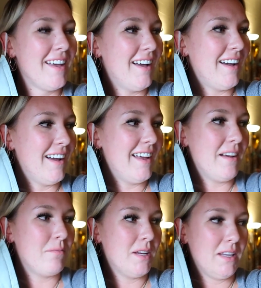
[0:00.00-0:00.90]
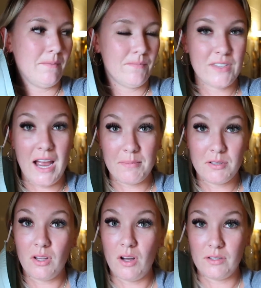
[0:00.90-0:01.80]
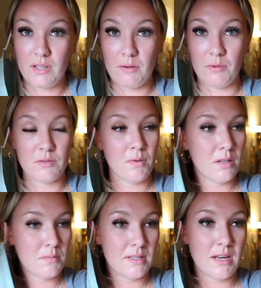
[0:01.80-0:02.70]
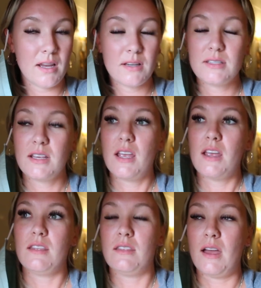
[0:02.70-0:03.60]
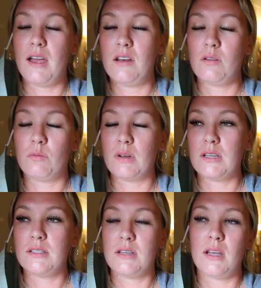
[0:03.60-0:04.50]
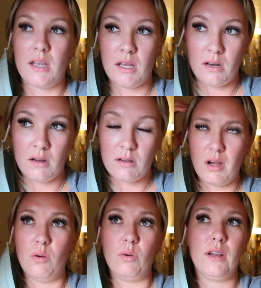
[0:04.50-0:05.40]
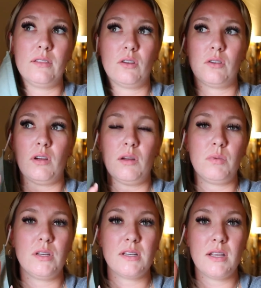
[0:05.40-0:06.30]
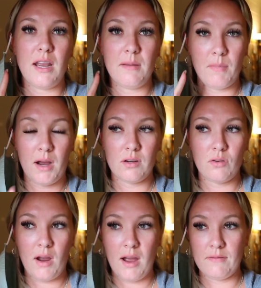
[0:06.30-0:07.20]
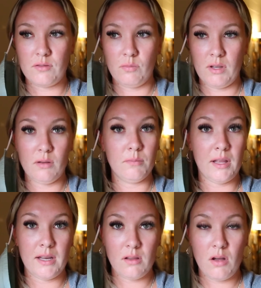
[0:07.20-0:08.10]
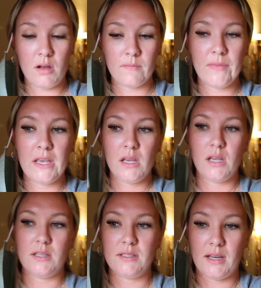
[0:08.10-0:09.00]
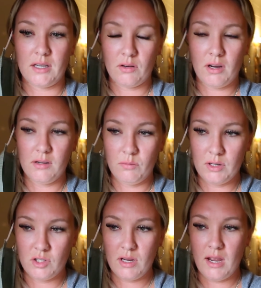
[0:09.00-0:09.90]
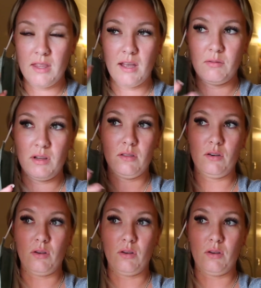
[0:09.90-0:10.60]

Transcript: And we tapped along to Edward's Rhythm Sticks. Then we did, in 3rd grade we did a Minecraft rhythm play along. In 2nd grade and then in 3rd